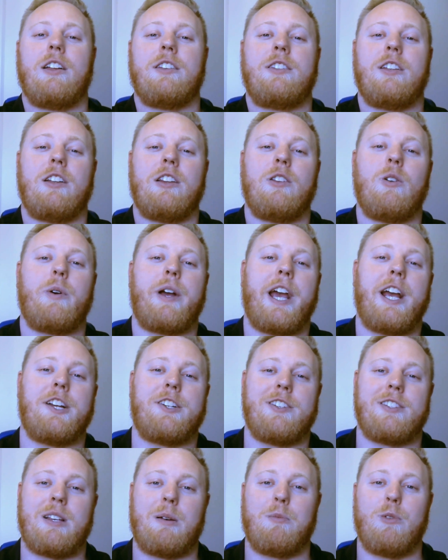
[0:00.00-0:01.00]

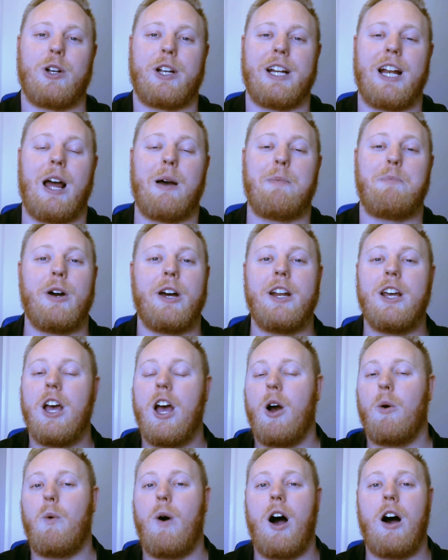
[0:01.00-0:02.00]
locations I'm looking at. But
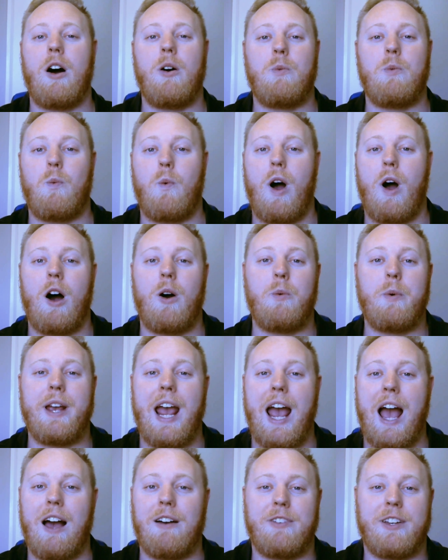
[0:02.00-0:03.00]
while we
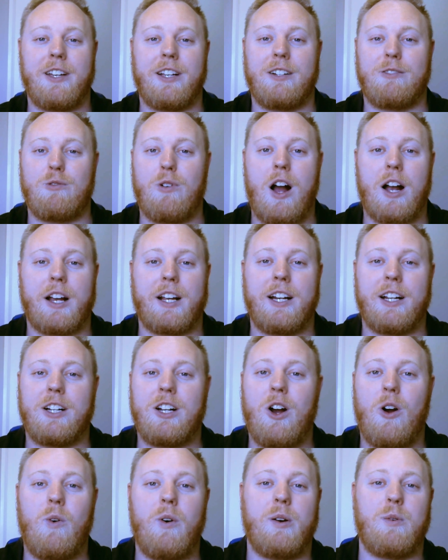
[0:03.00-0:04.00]
have it rocking and
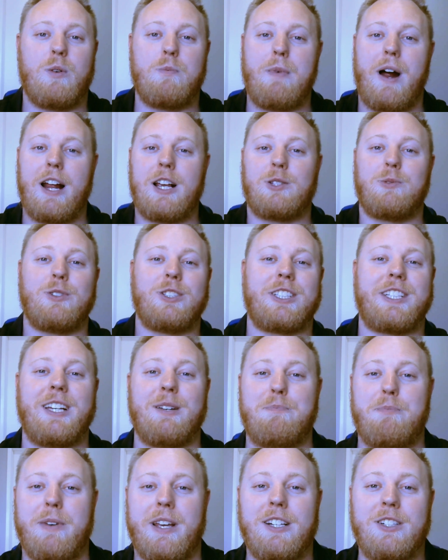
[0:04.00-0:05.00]
going, we might as well just
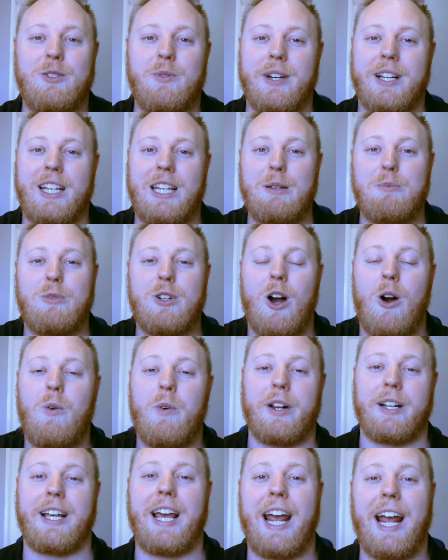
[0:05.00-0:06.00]
get into it and keep
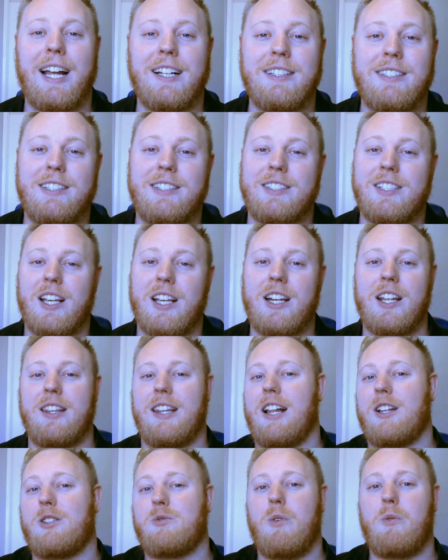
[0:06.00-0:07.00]
going. Kansas City,
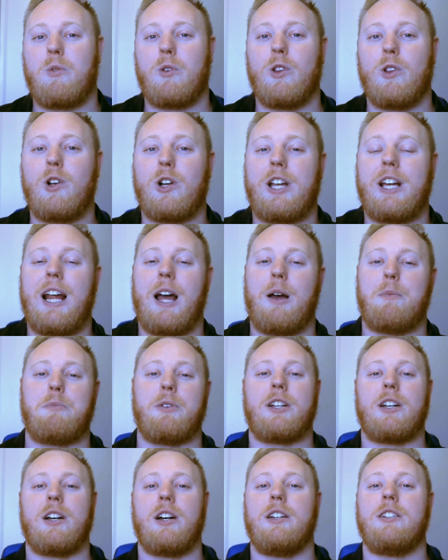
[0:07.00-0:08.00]
that's what we're looking at
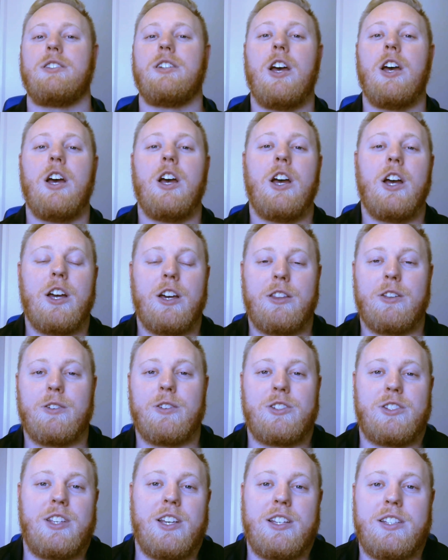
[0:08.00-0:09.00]
because
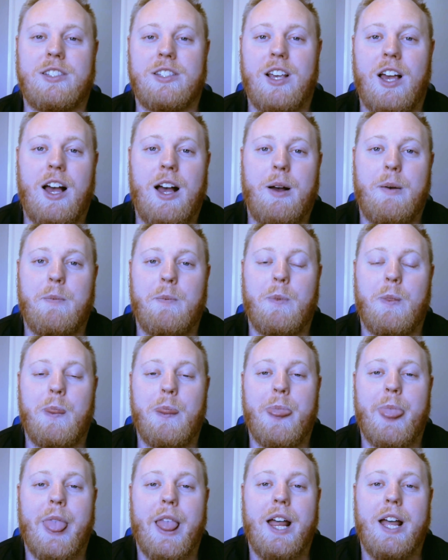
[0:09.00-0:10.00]
there's this
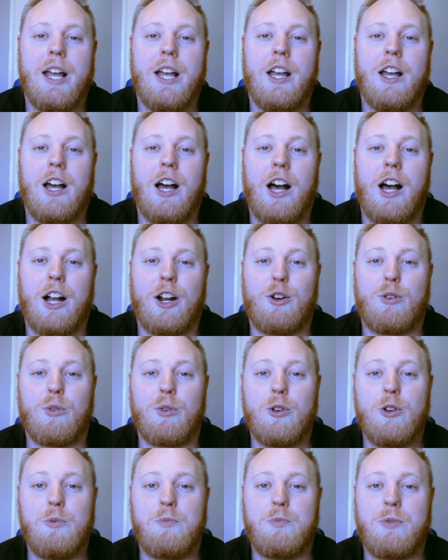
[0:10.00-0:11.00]

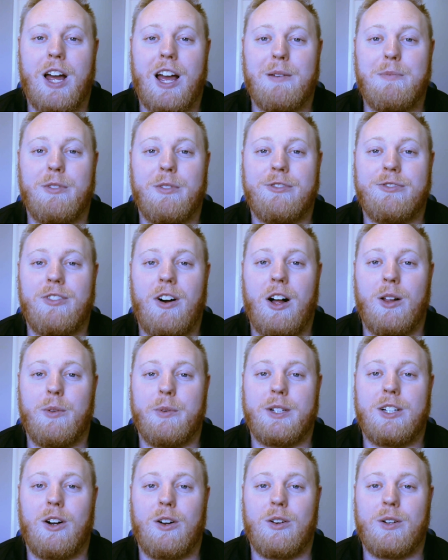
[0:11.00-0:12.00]
group that I've been
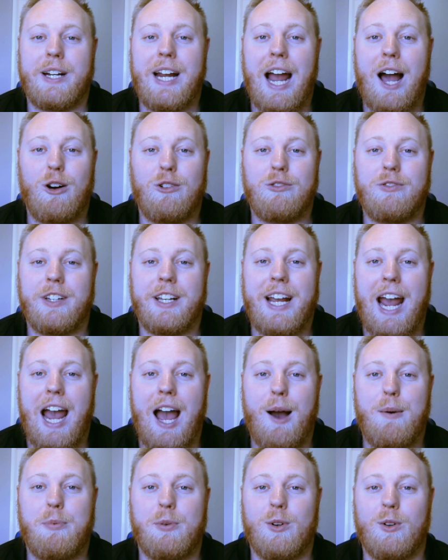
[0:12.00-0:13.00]
following called Galvan
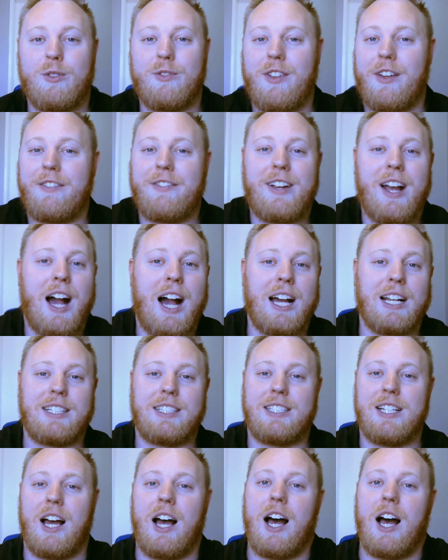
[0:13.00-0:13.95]
Capital. They've got